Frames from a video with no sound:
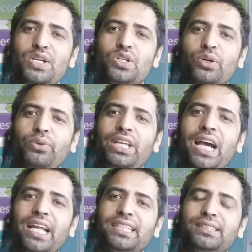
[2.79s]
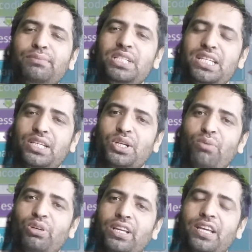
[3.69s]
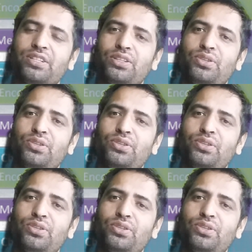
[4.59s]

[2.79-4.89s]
So we are in business communication.